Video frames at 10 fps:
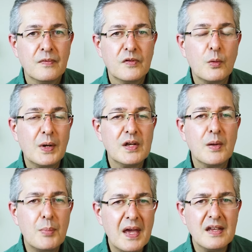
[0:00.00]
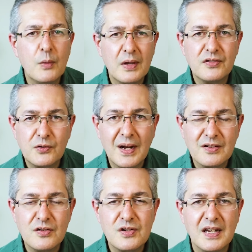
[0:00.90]
So when you compare US
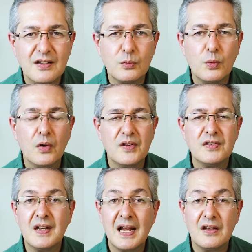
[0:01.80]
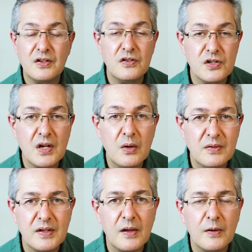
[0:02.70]
strategies, what this analysis
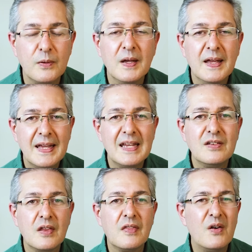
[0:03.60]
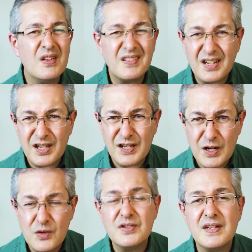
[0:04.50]
shows you is that there isn't a
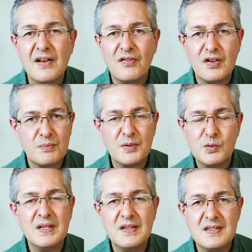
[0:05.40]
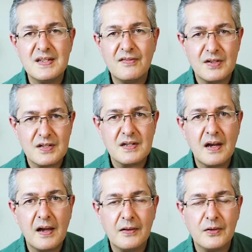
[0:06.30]
huge difference between these different
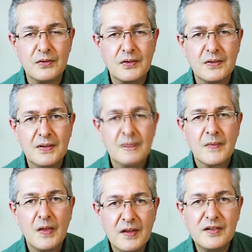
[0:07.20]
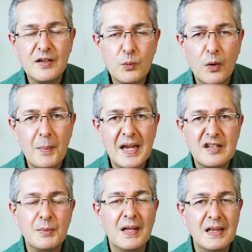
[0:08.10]
styles. And this is what
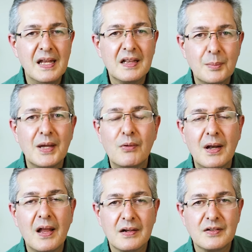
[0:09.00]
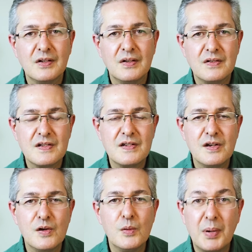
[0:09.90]
makes me a little bit reluctant
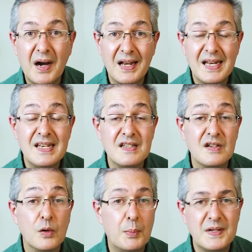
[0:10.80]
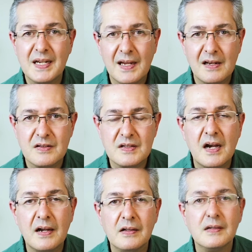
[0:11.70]
to pile into a particular
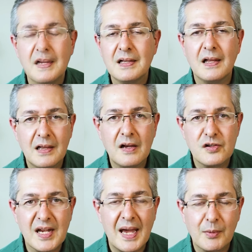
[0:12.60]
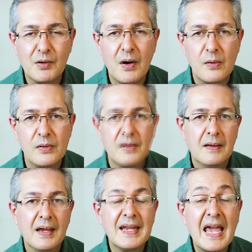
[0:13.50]
style, like large cap growth.
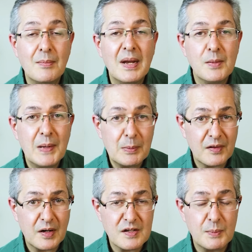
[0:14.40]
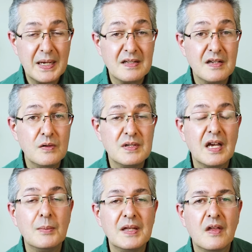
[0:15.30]
Again, many people that I speak to
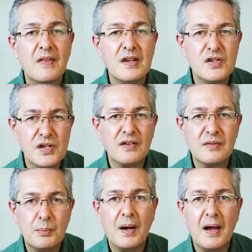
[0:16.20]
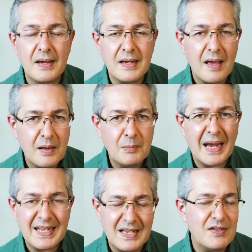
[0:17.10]
tell me that they just buy
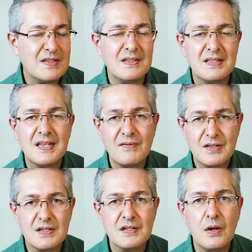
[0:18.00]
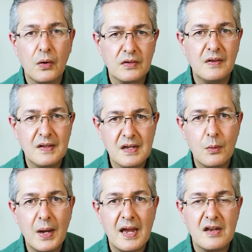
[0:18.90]
Magnificent Seven stocks in the
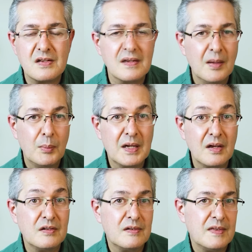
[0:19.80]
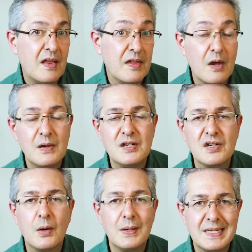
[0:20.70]
US because they're the only
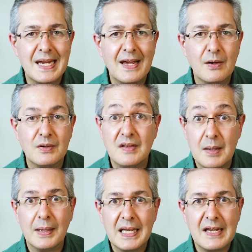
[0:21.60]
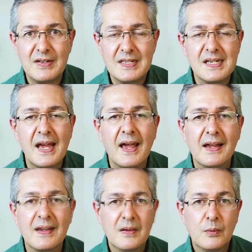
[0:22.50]
show in town and they believe in
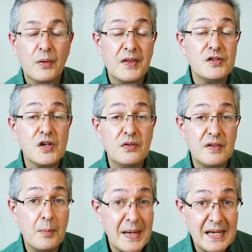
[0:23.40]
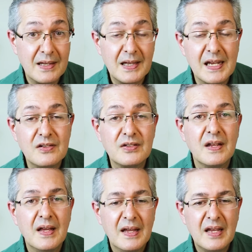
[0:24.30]
tech. What this shows to me at least
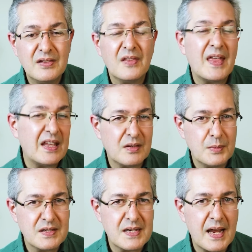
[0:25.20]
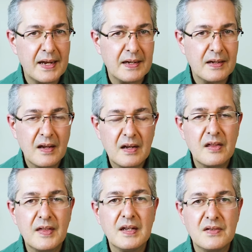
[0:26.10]
is that that's a mistake, and I
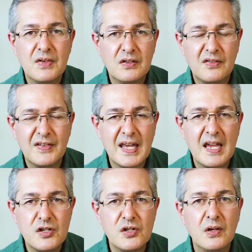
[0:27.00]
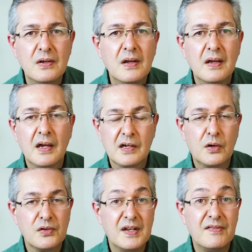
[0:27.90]
think diversification
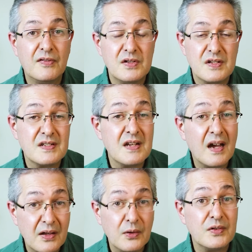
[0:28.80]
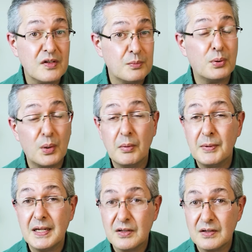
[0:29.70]
across different styles is
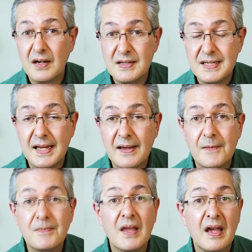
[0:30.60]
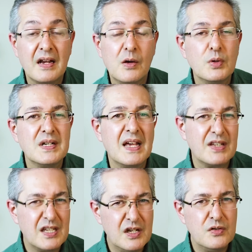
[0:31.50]
probably a good idea, and I wouldn't have a
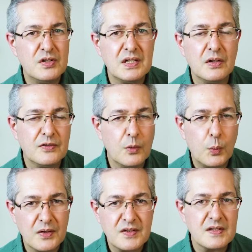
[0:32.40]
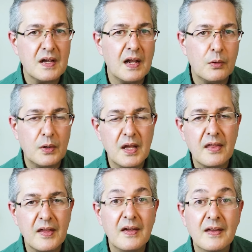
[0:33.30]
huge tilt to one style or
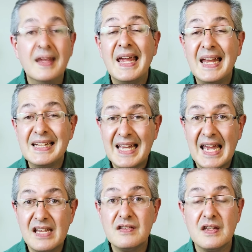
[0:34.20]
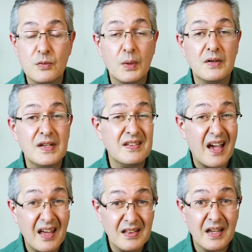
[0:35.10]
another in case it's one of these
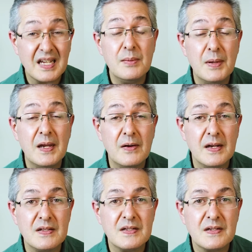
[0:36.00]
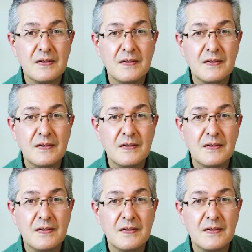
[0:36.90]
unlucky periods.